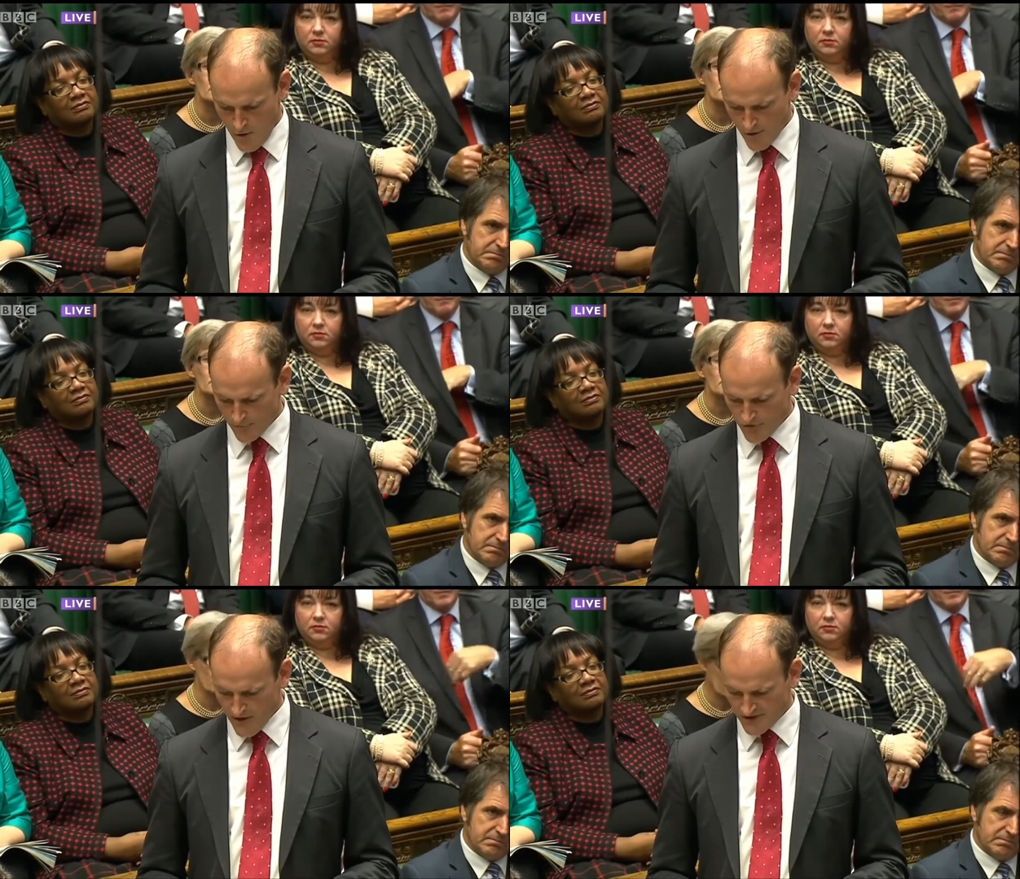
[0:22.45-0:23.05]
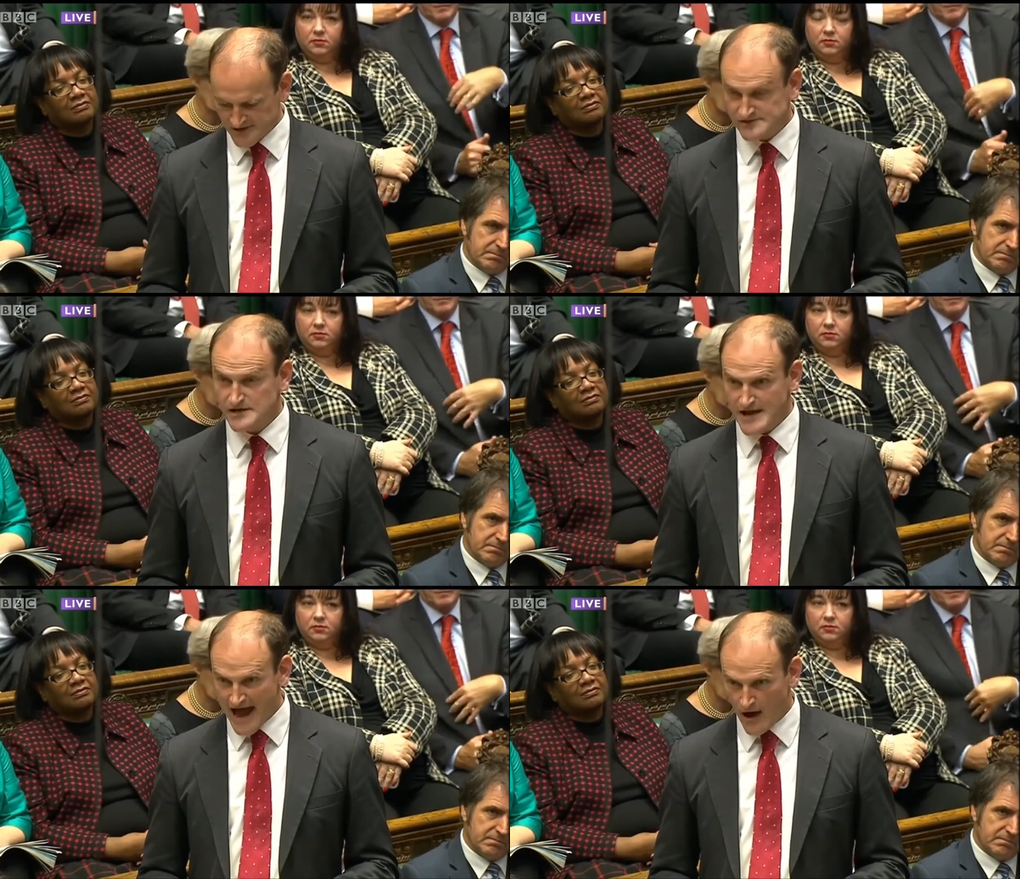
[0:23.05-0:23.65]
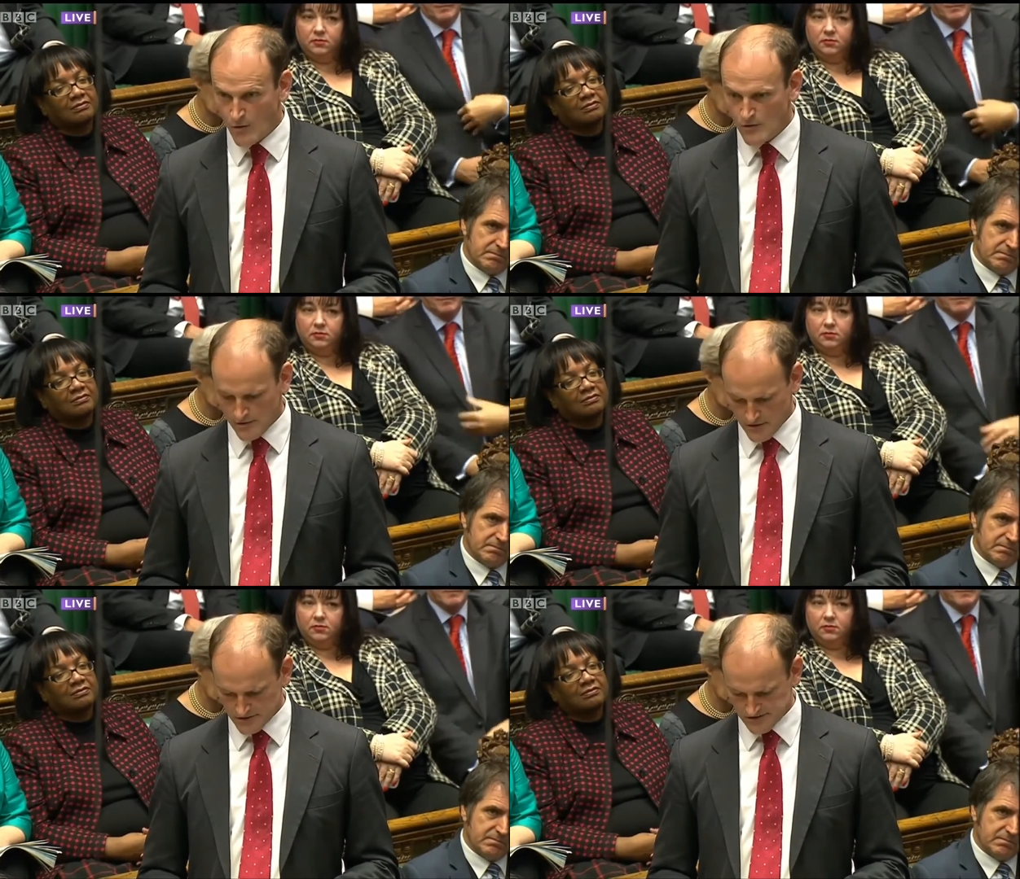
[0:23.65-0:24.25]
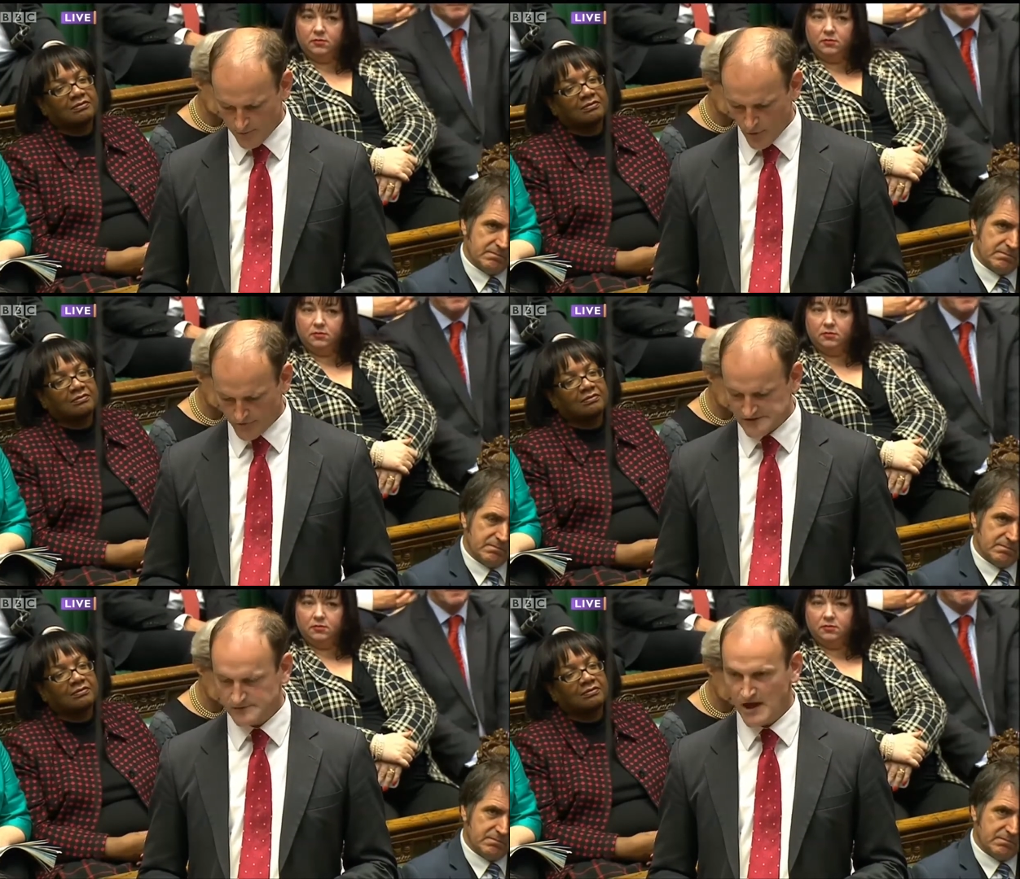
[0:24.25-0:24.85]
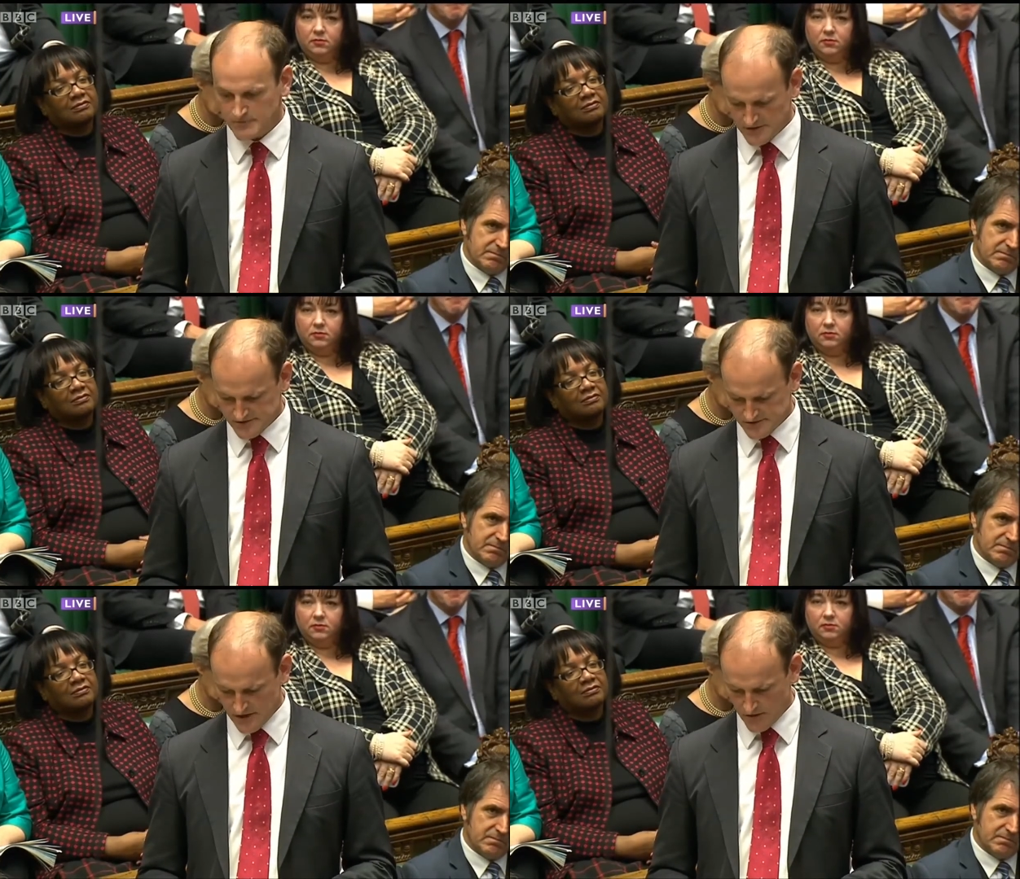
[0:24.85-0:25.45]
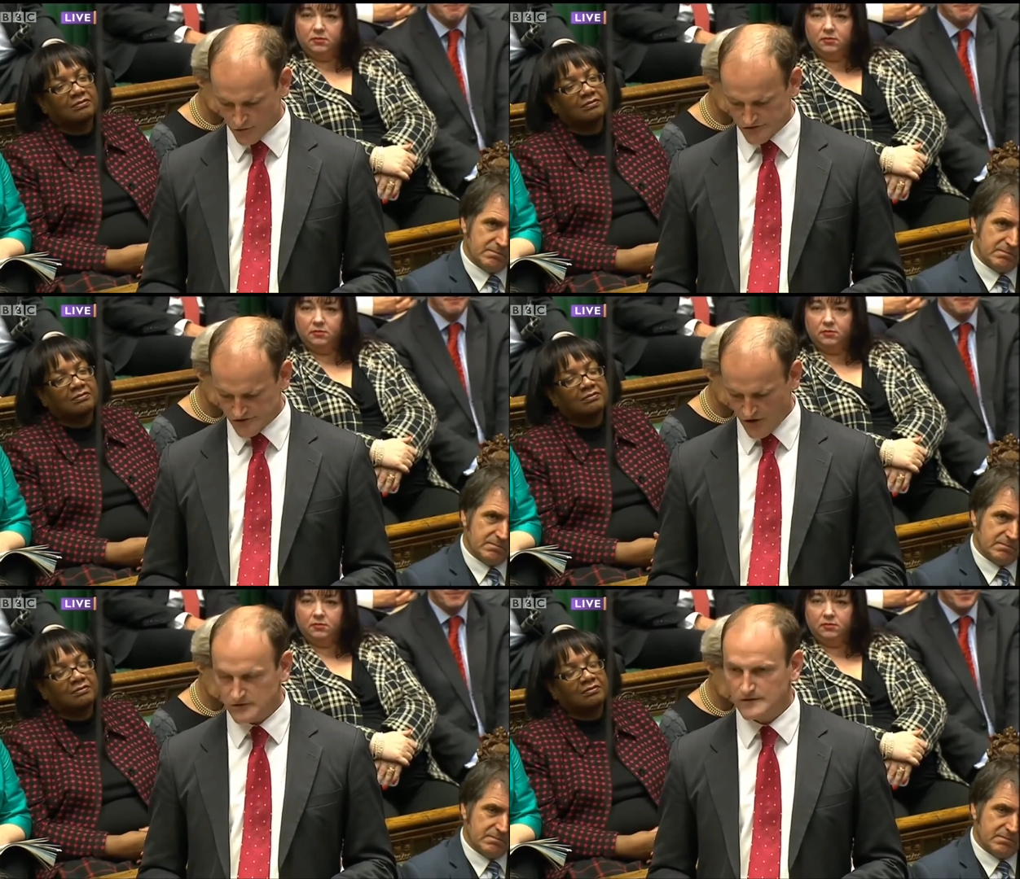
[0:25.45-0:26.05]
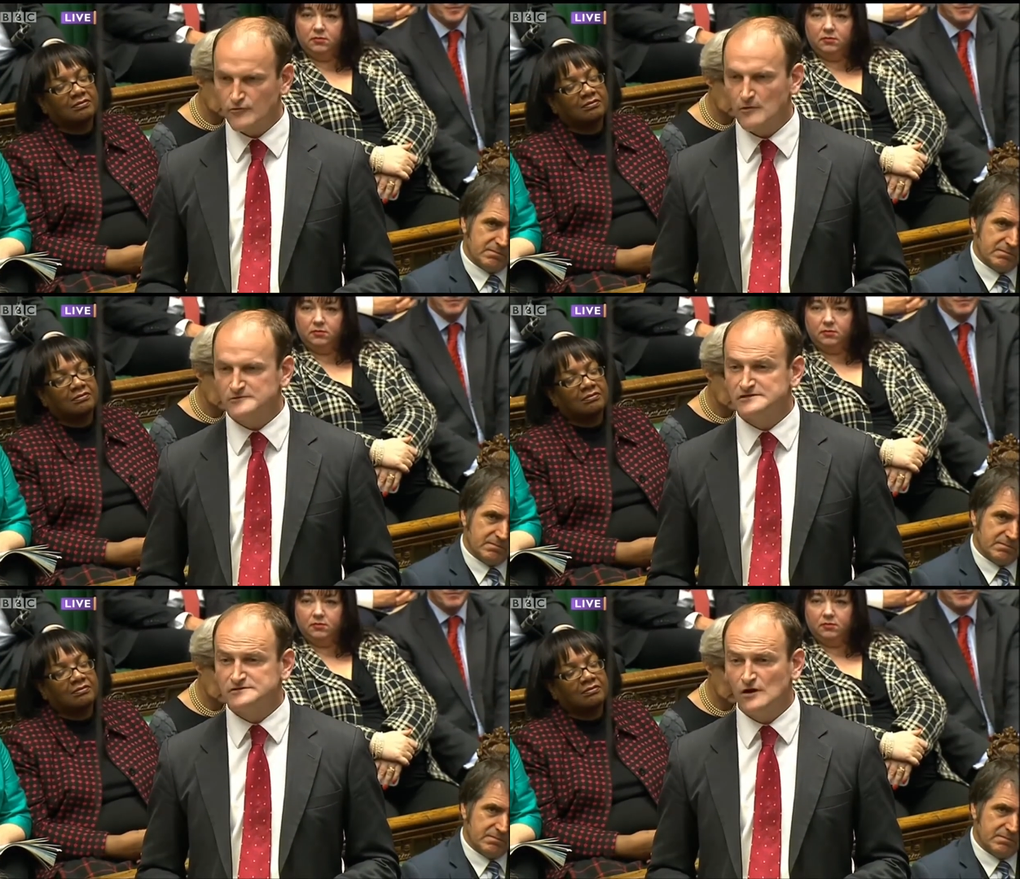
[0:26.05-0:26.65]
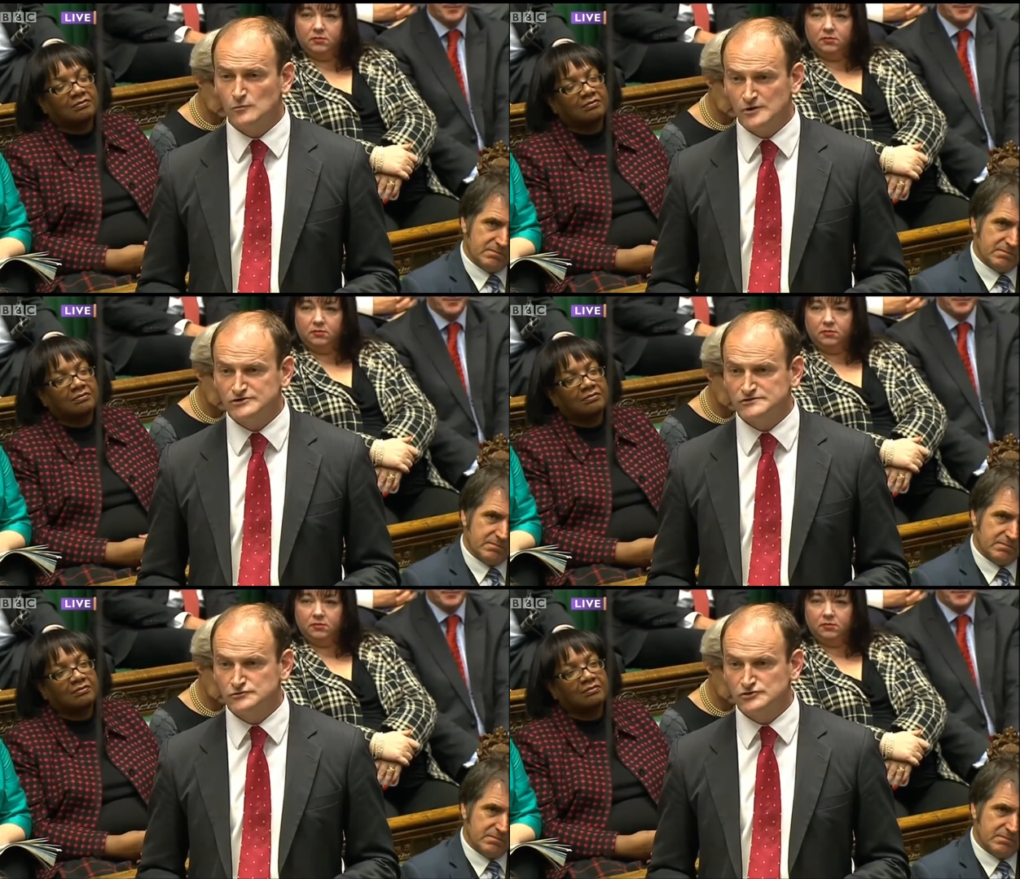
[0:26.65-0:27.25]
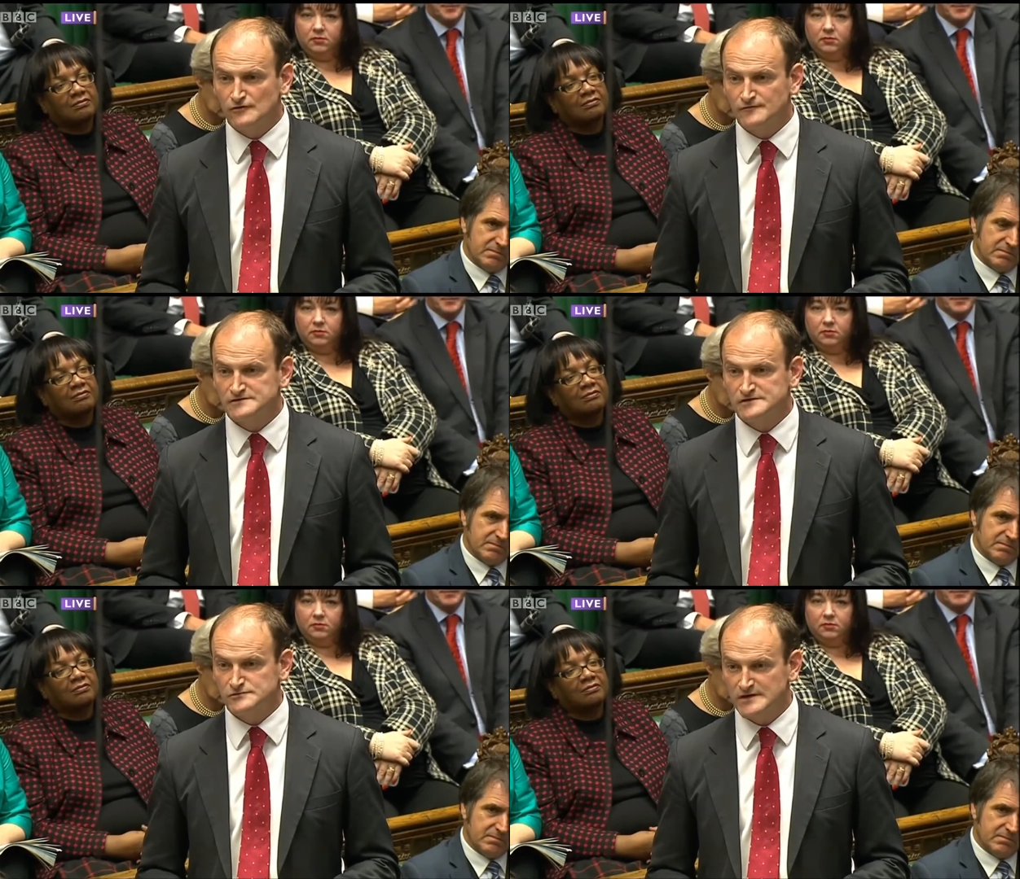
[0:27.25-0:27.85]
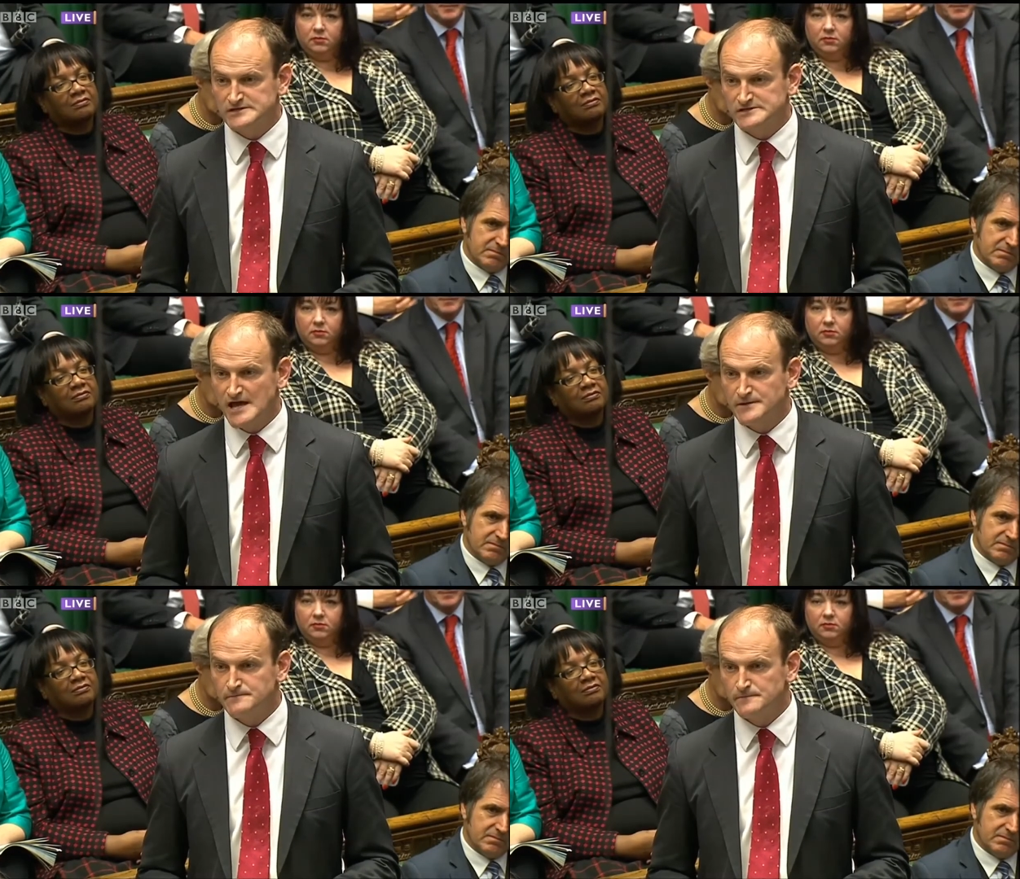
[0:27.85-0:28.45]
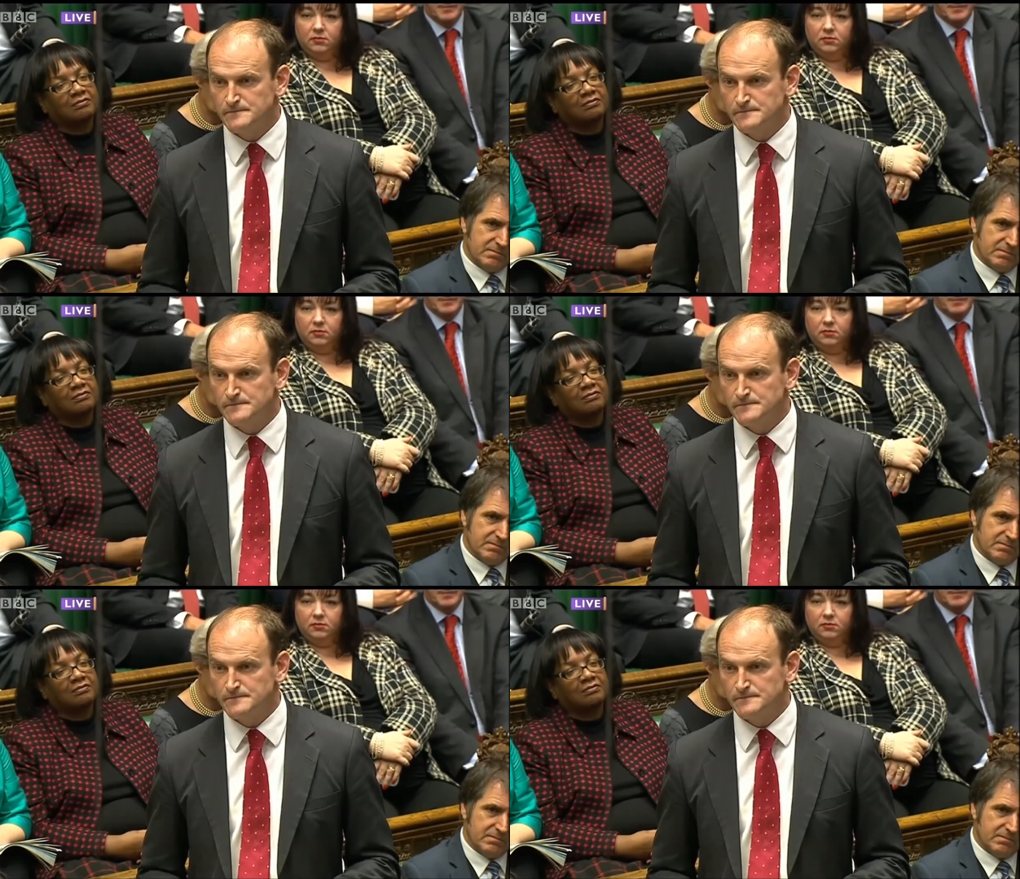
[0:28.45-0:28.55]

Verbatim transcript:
Speaker 1: Will the Prime Minister now support these amendments in order to honour the promises on which he sought office in twenty ten?